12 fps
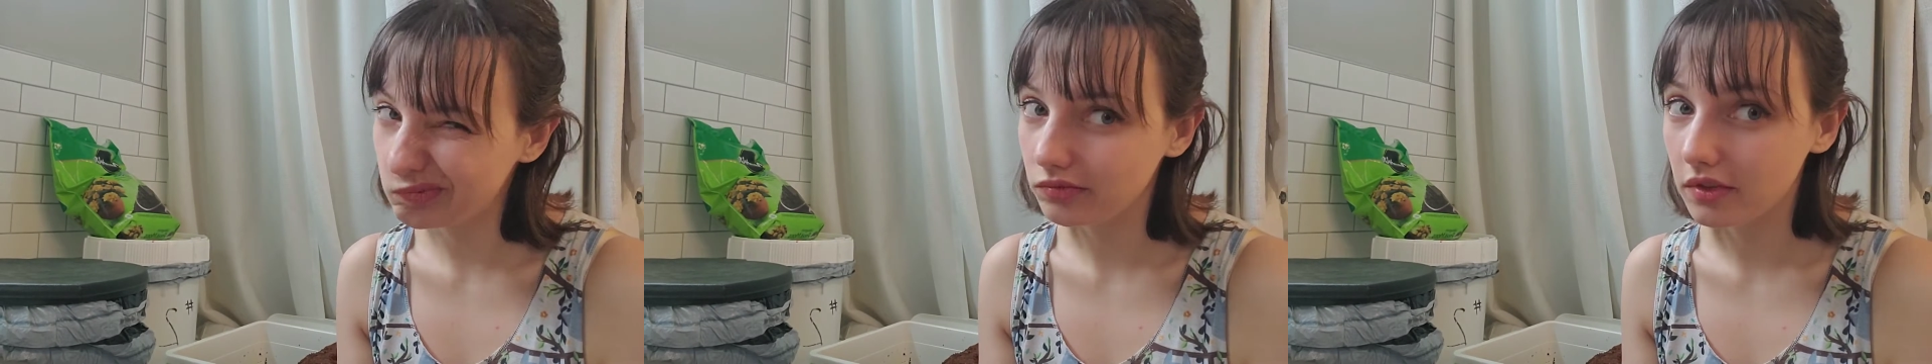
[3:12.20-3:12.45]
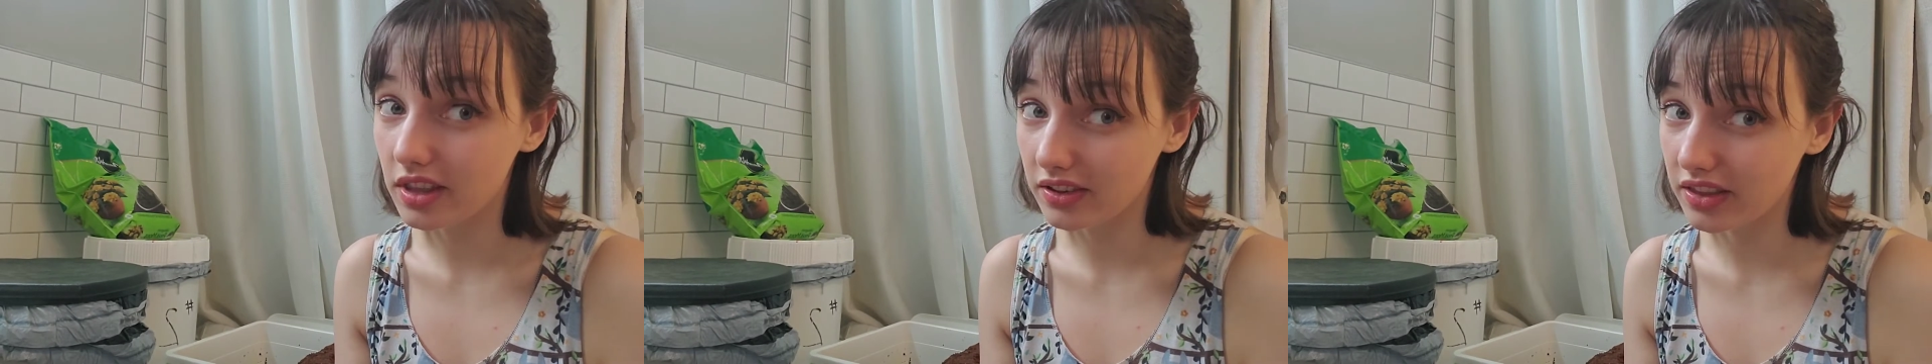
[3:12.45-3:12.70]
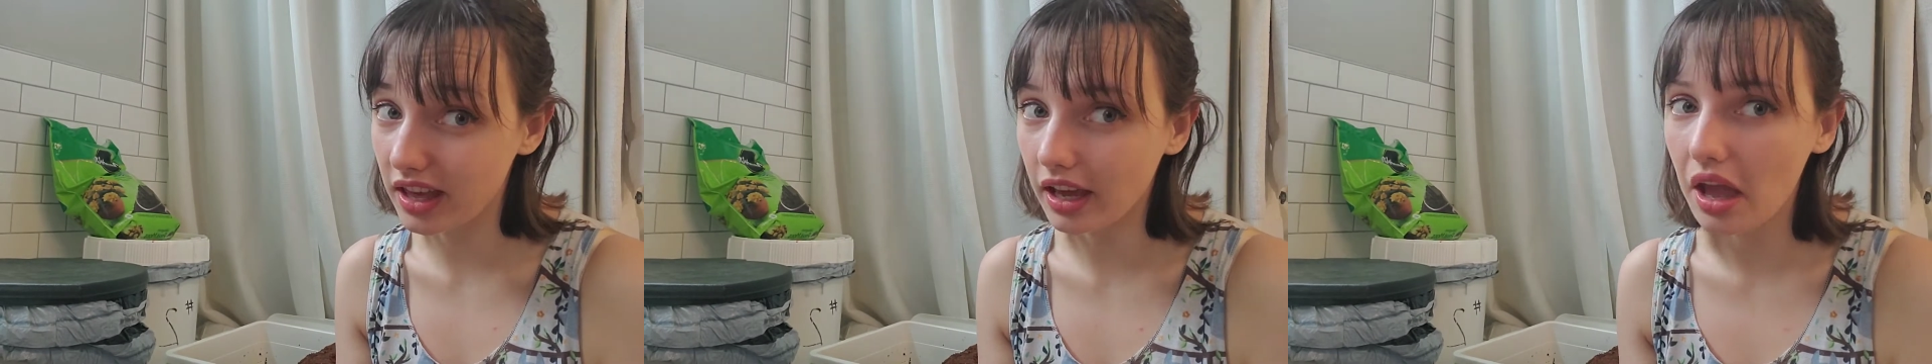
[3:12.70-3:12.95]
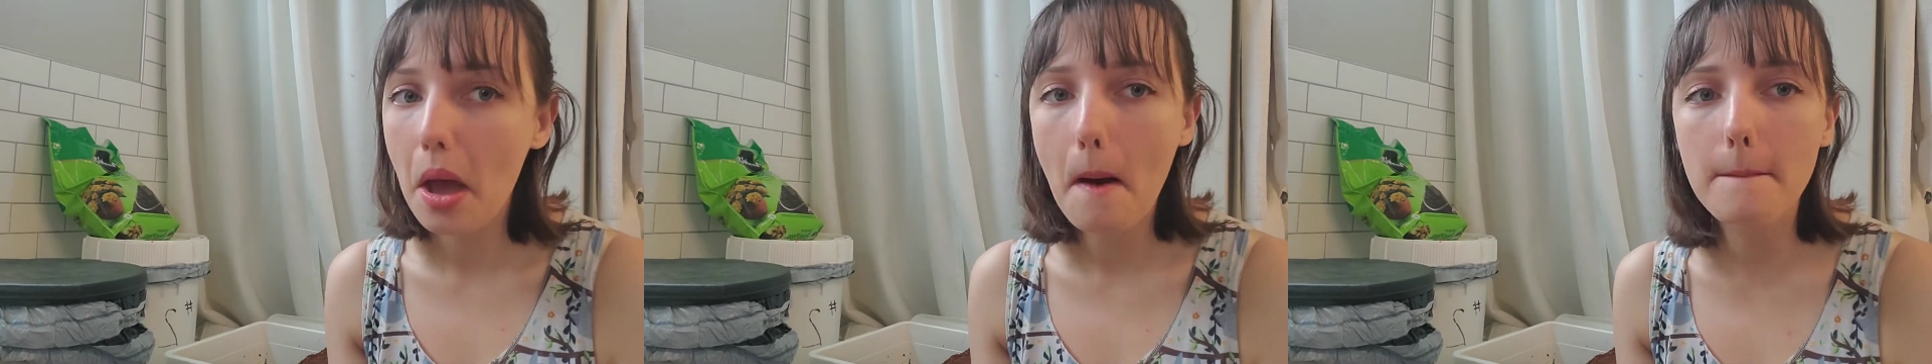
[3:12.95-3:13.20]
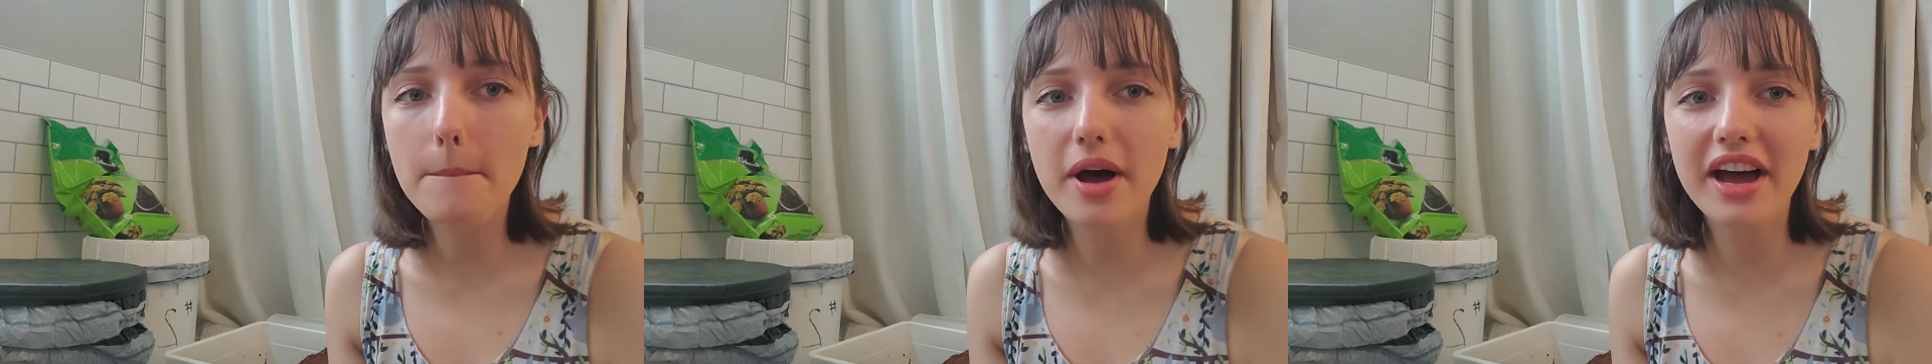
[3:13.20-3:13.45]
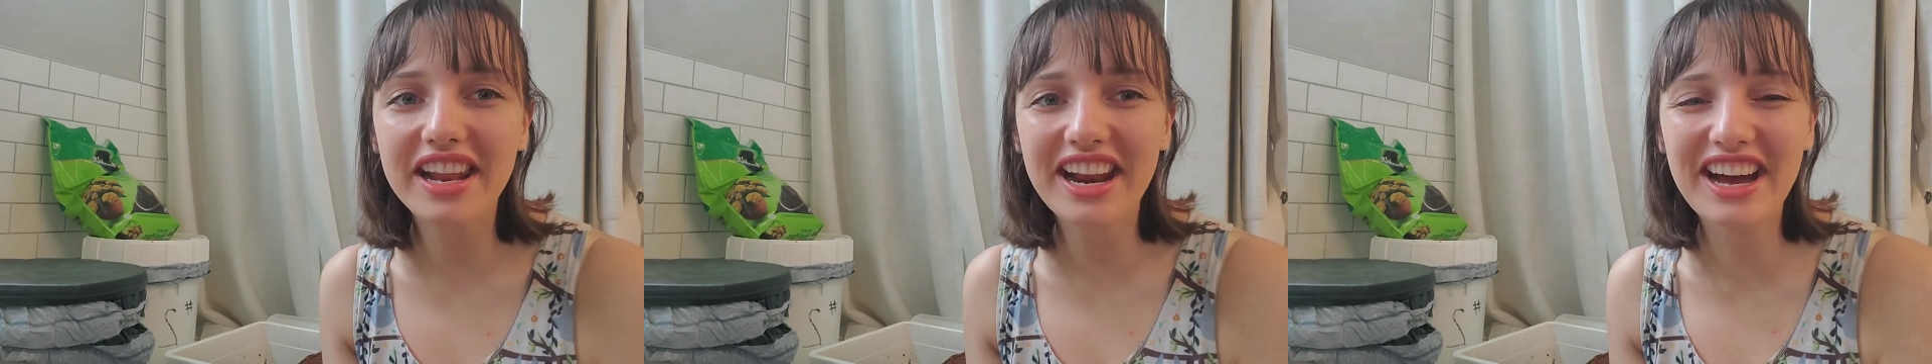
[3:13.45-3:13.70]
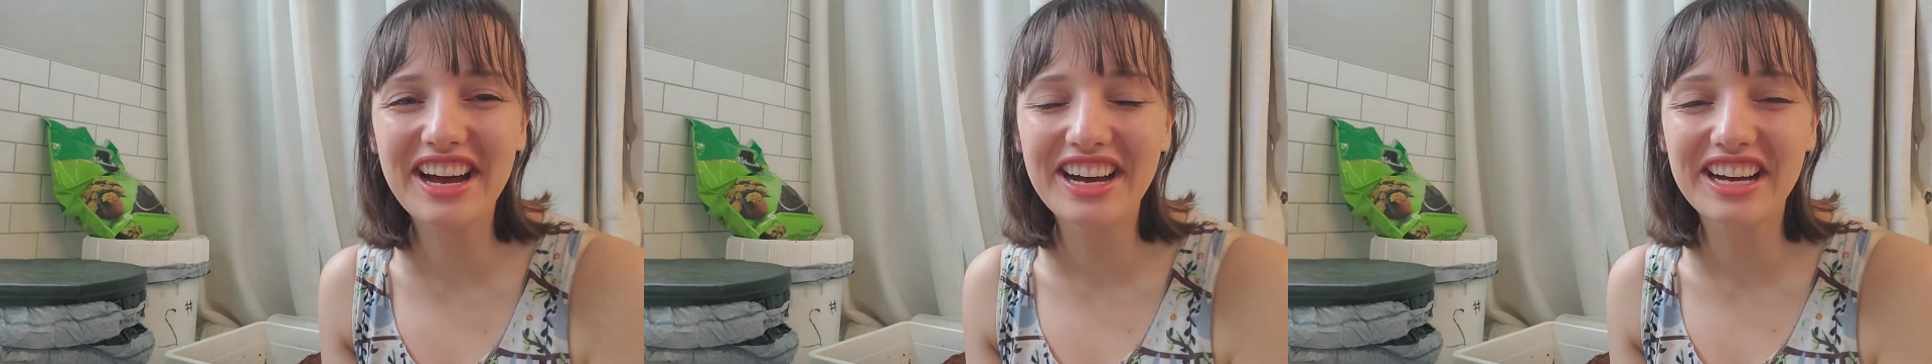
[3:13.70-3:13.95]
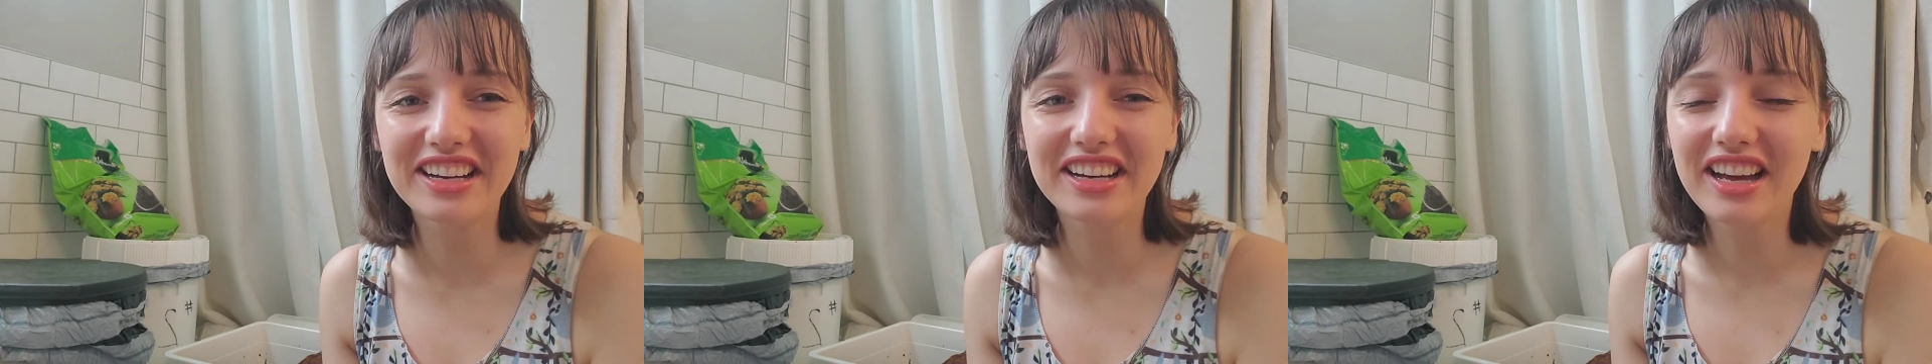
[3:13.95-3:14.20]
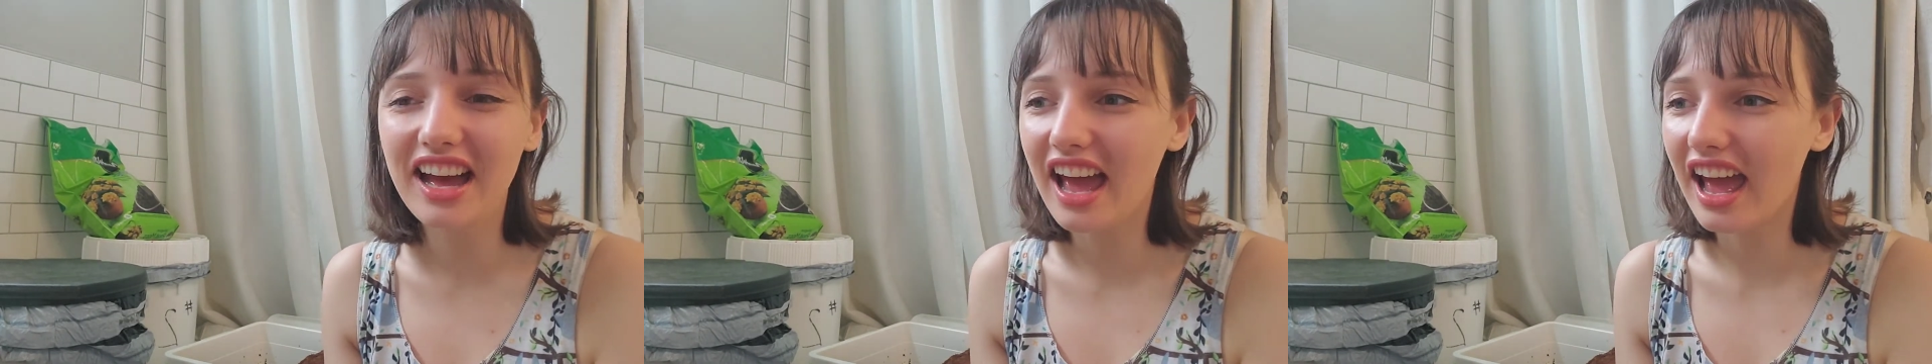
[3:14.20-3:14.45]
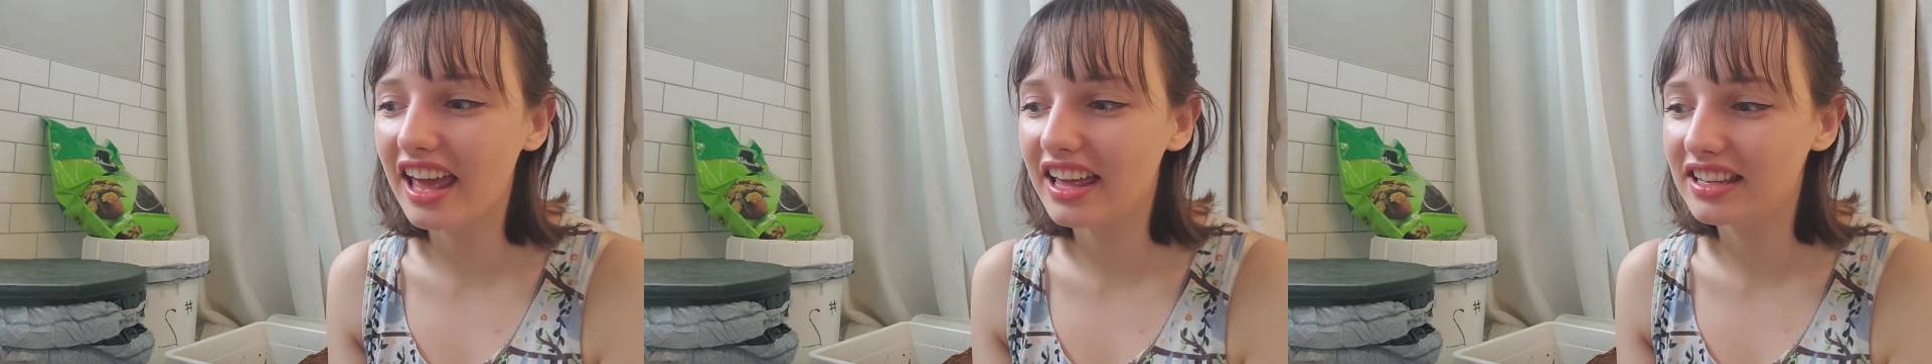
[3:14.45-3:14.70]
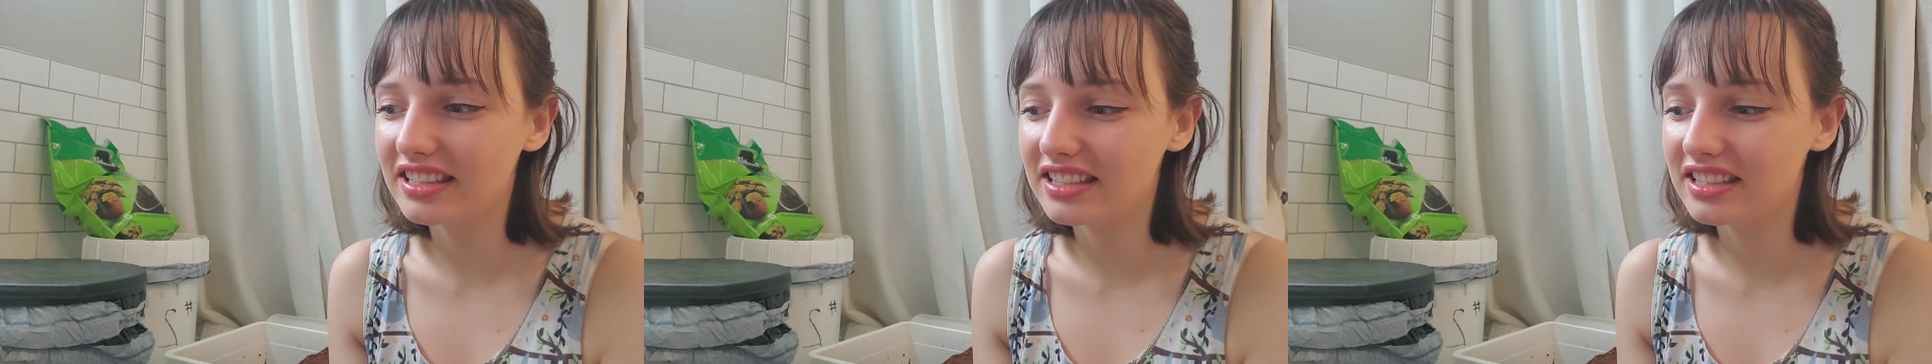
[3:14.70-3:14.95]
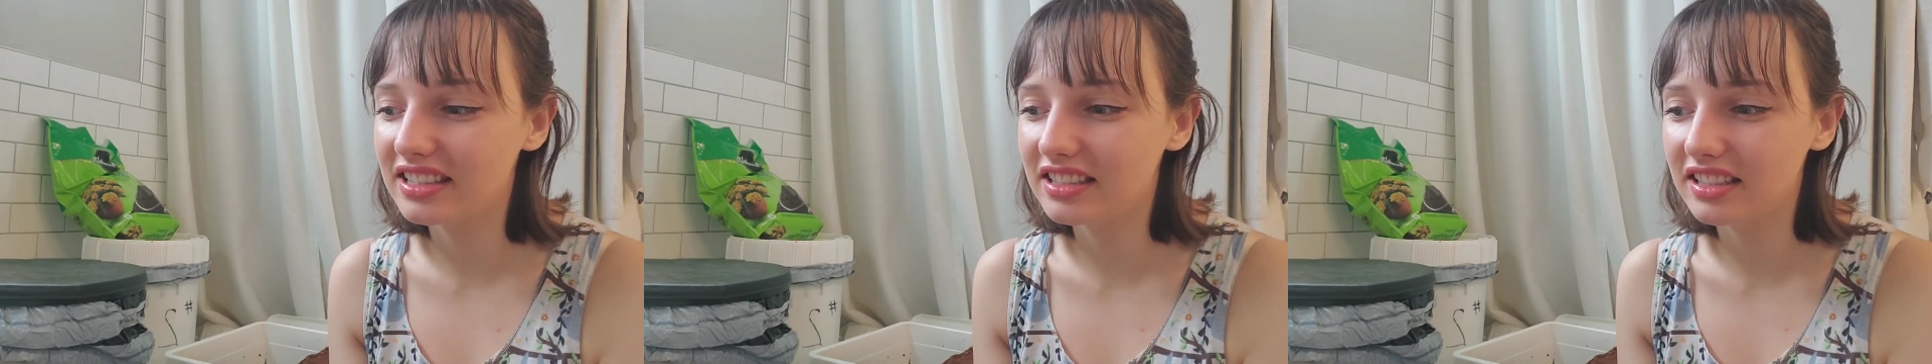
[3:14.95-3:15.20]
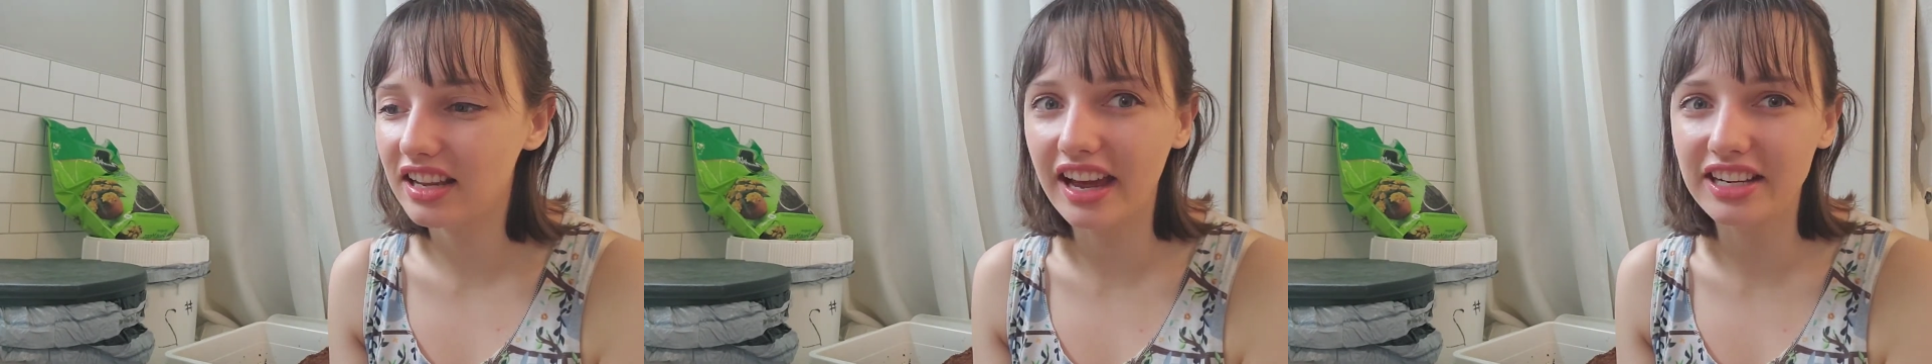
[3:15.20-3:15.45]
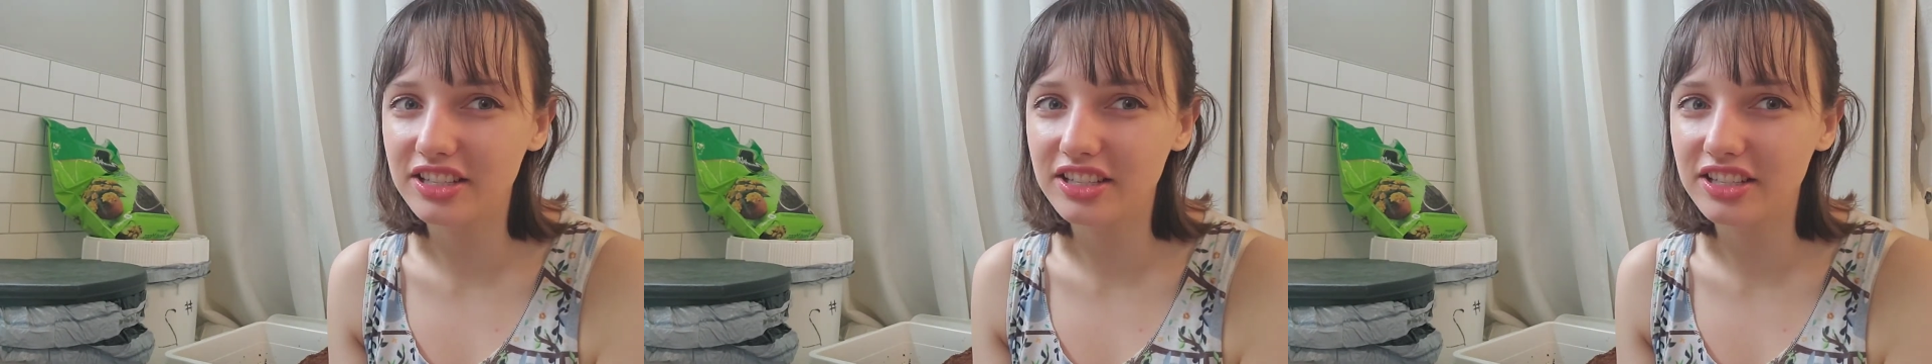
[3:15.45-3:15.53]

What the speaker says: the thing, but I